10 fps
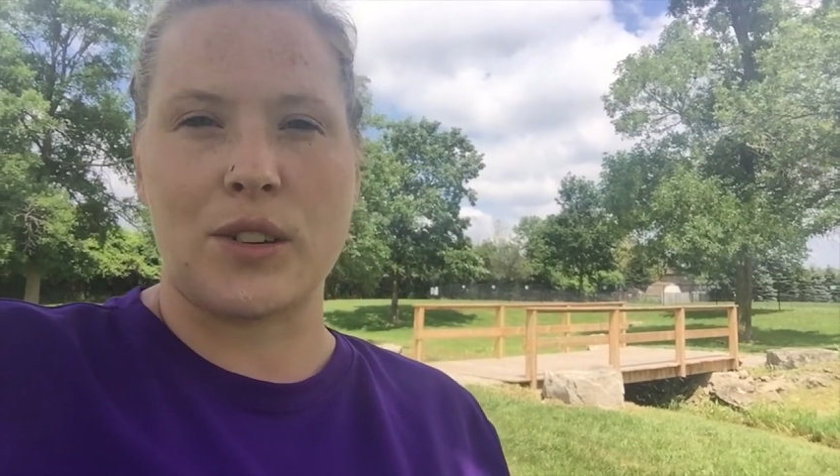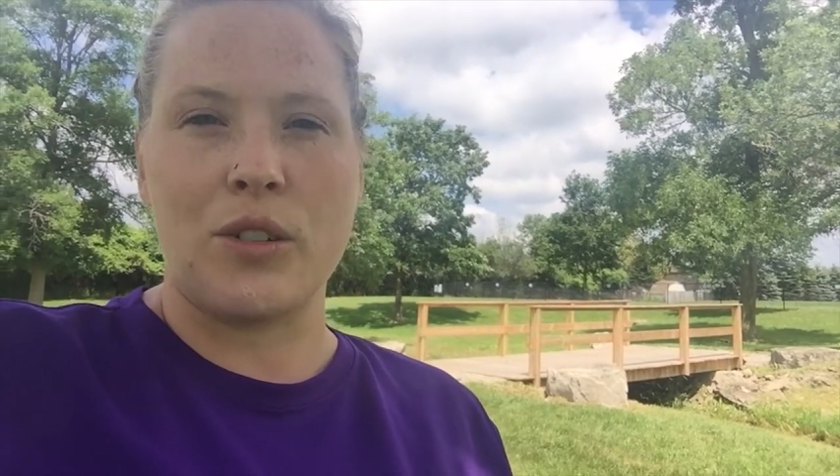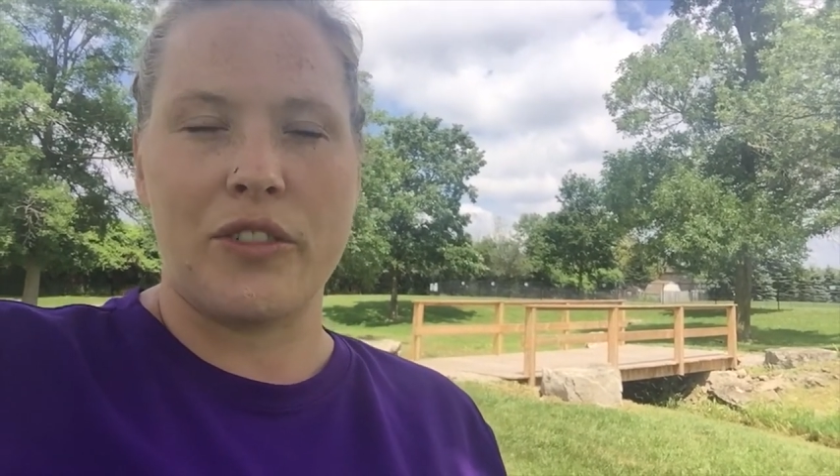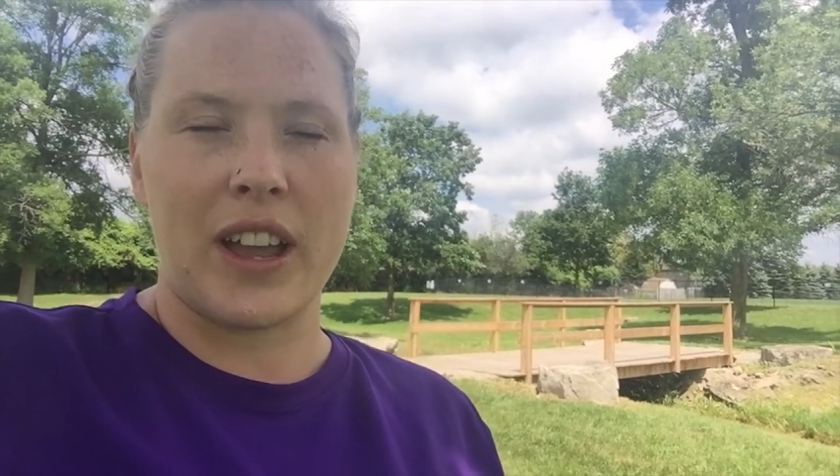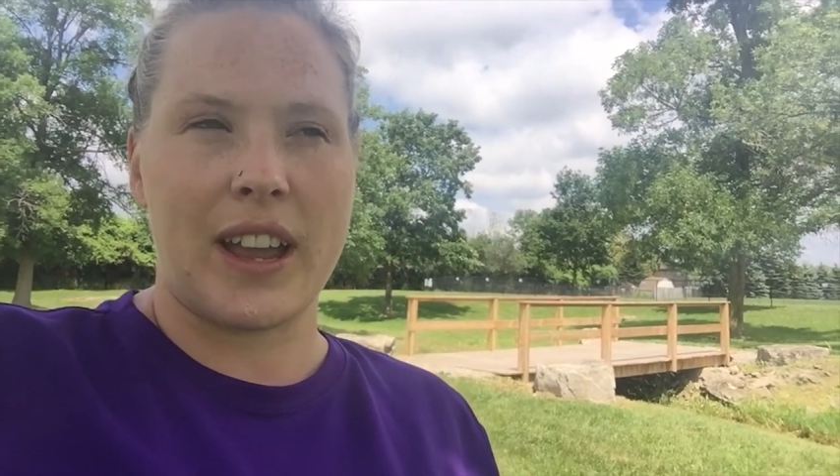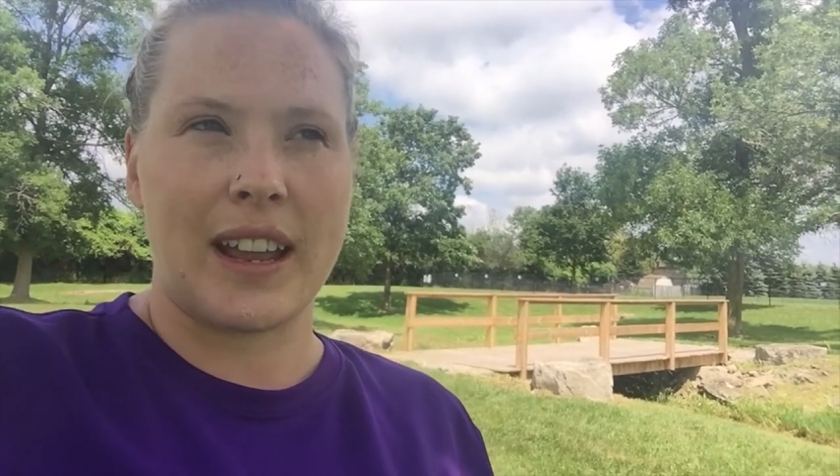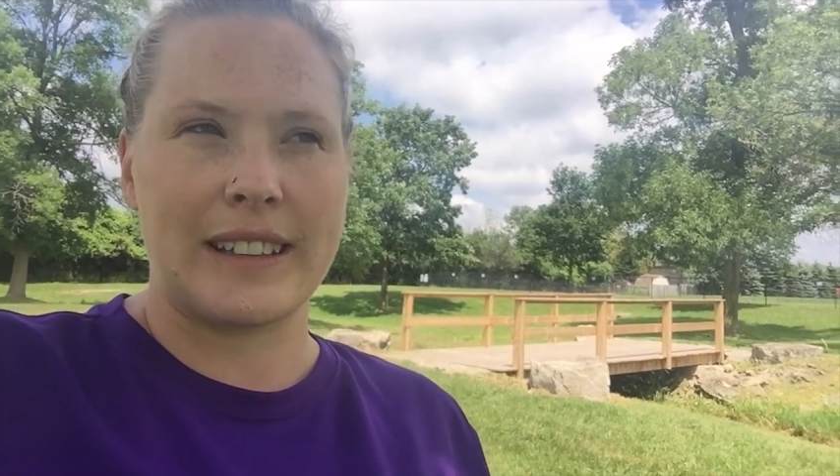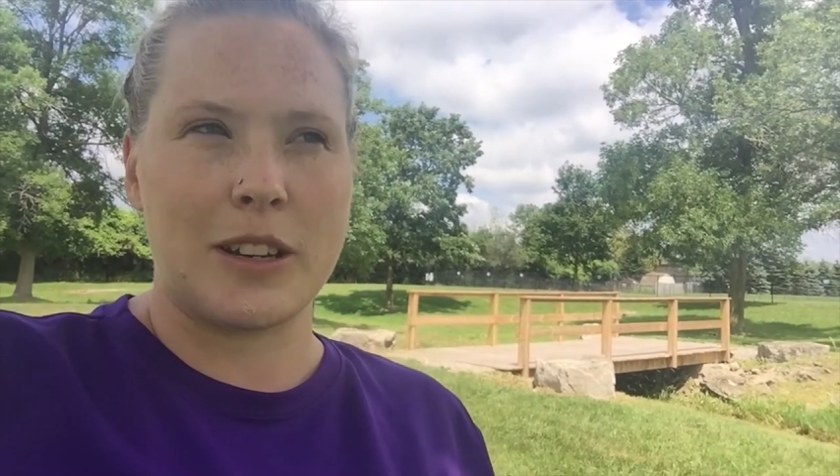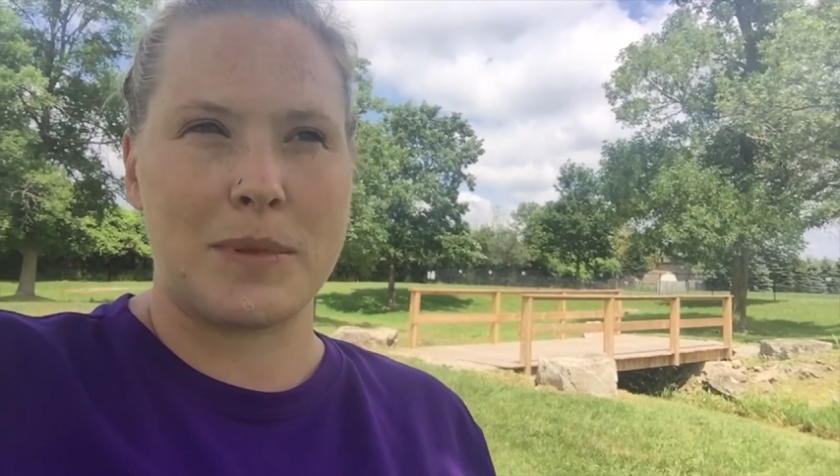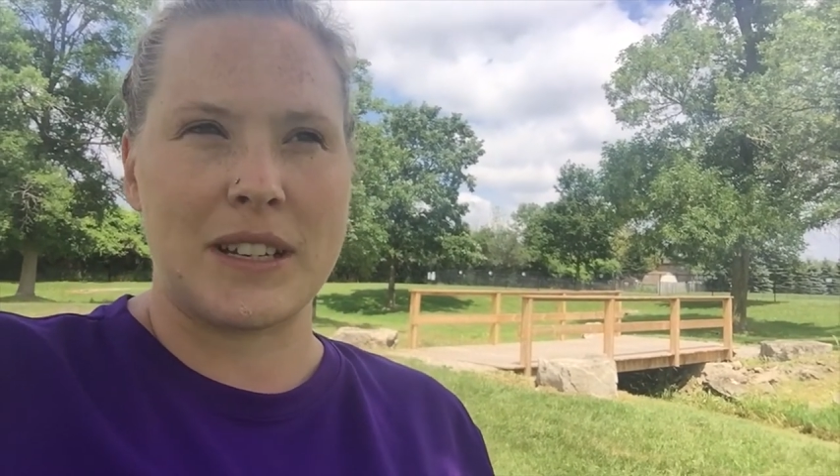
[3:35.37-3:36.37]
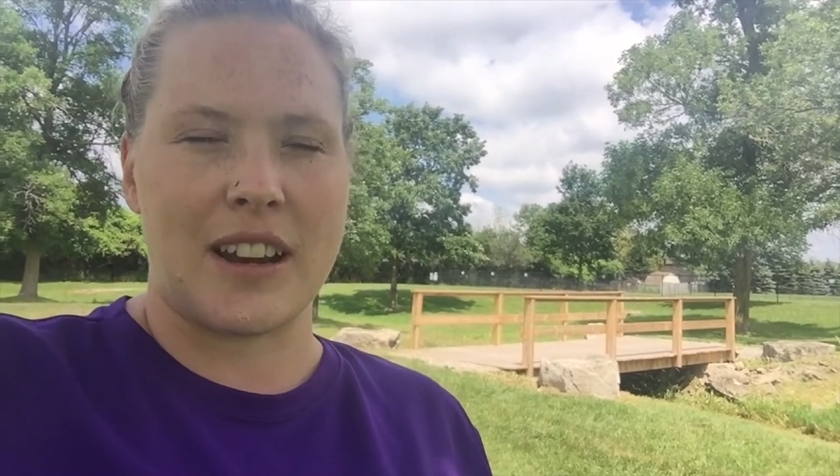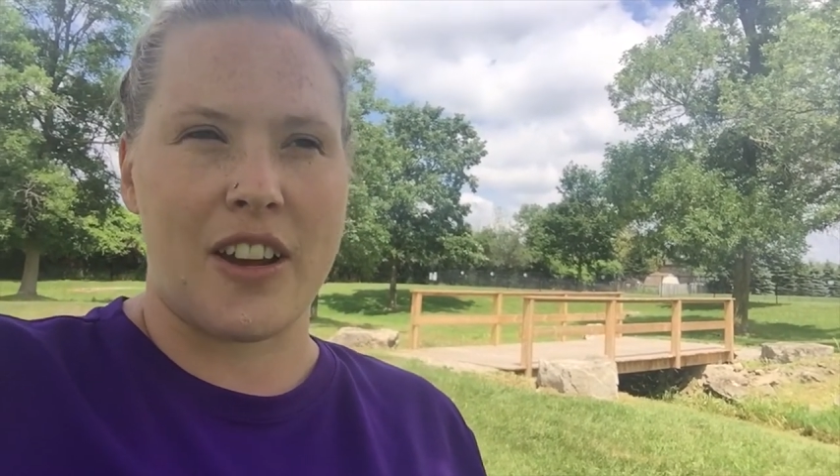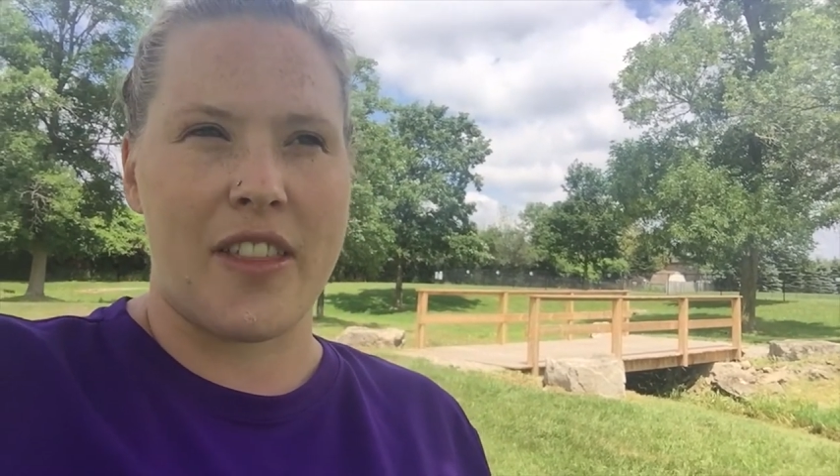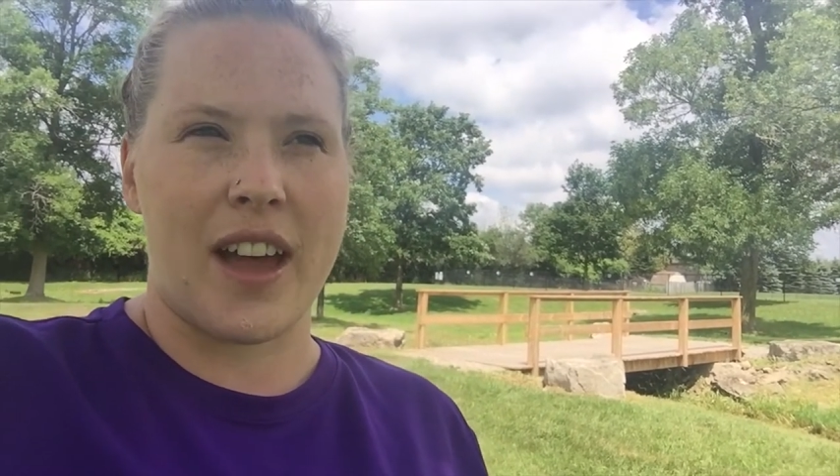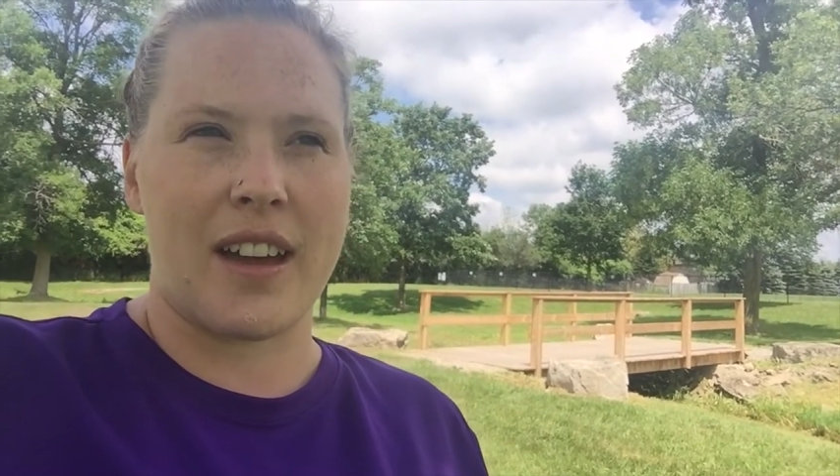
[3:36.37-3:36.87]
So hopefully I can get a little bit done
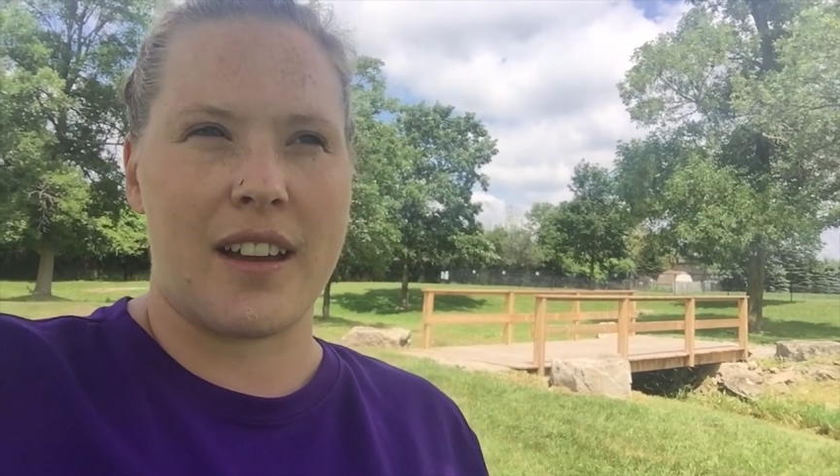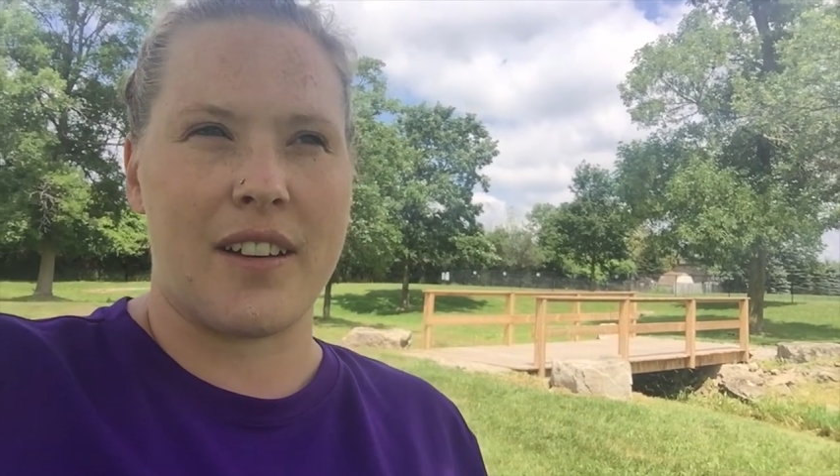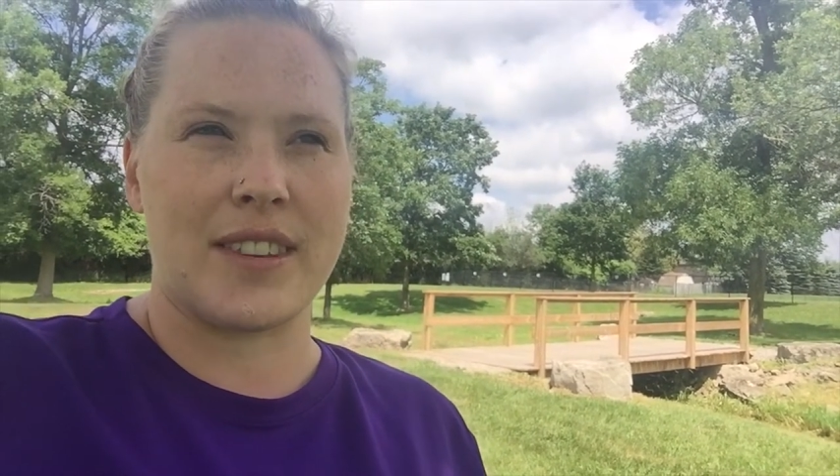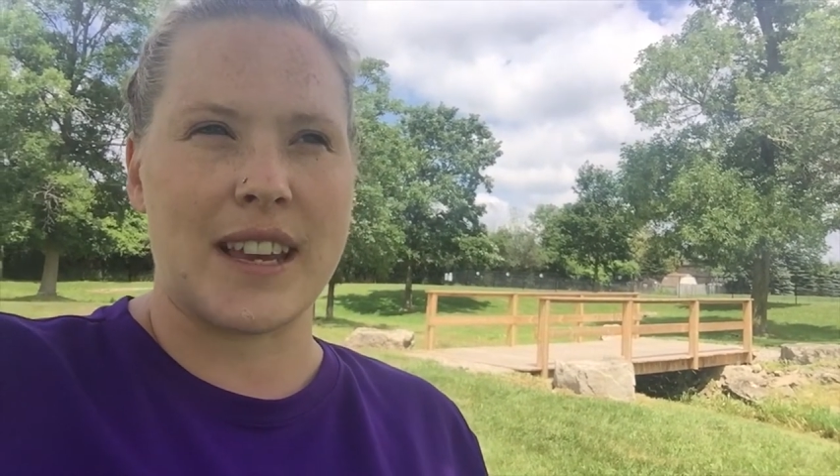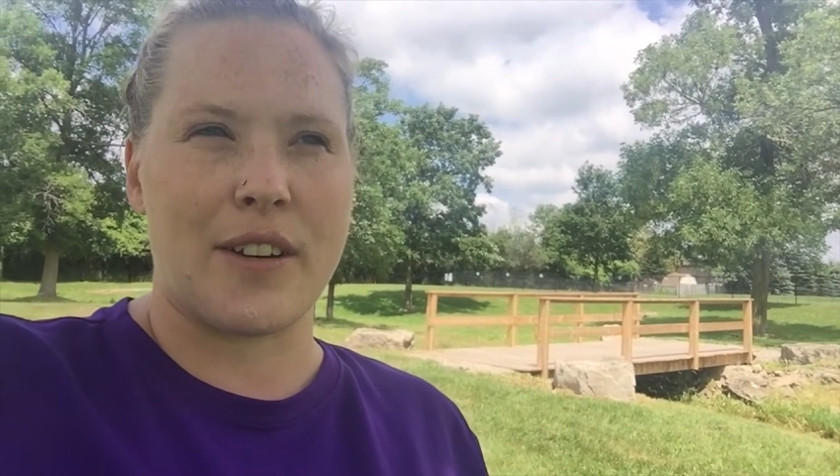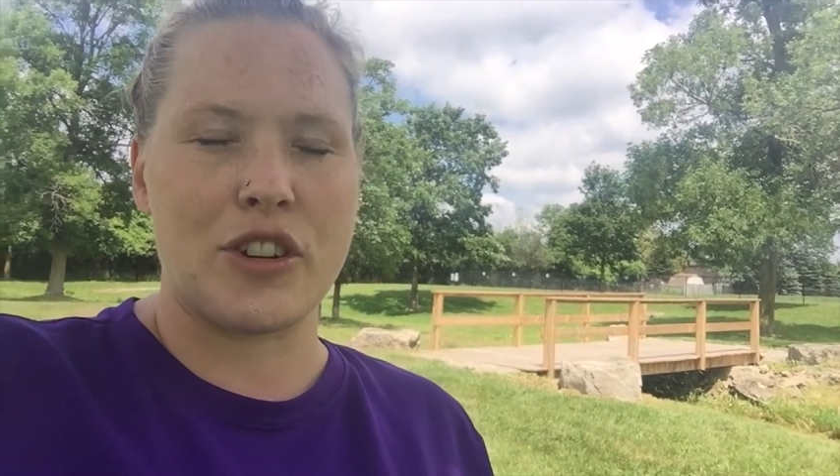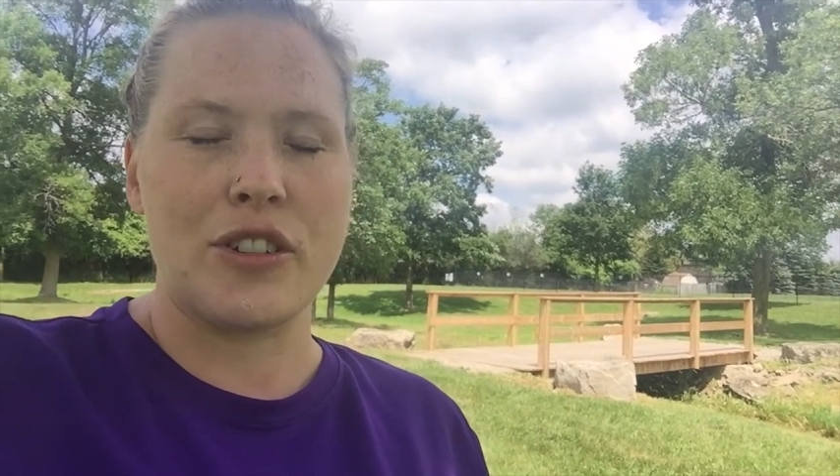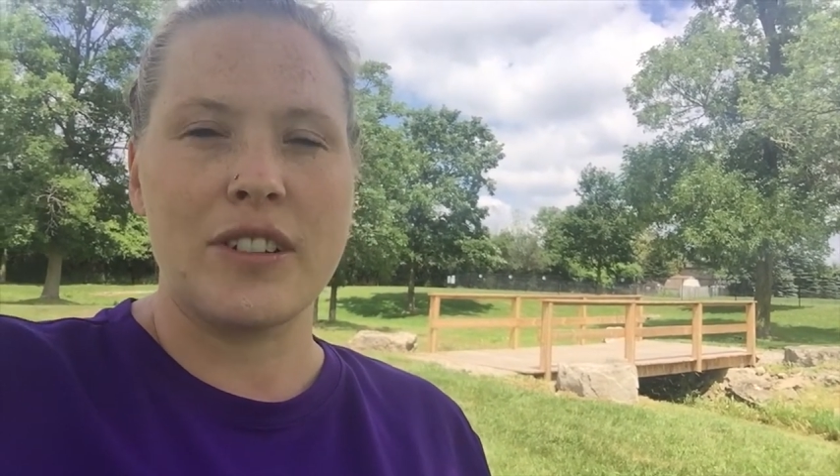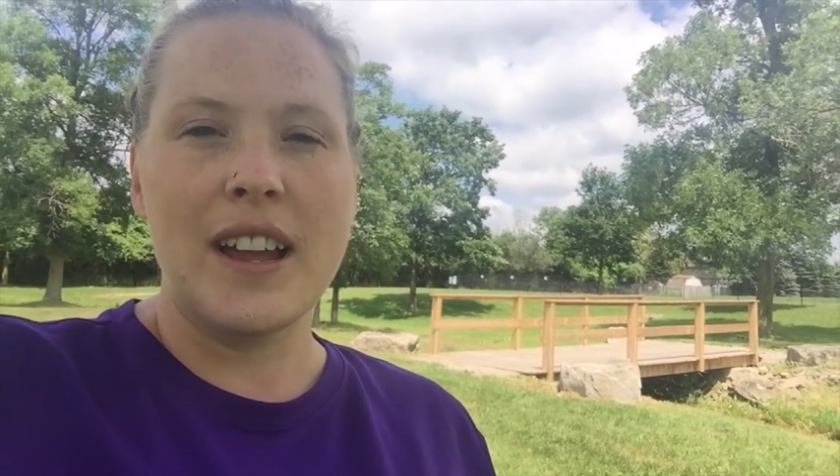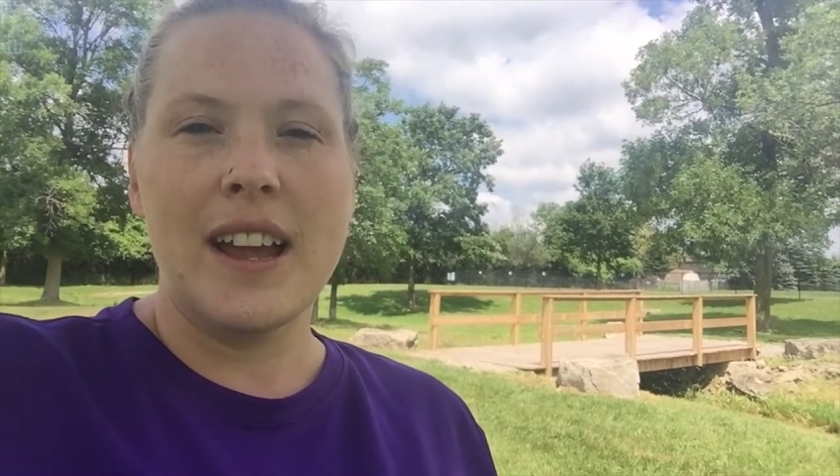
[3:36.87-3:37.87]
on that this afternoon,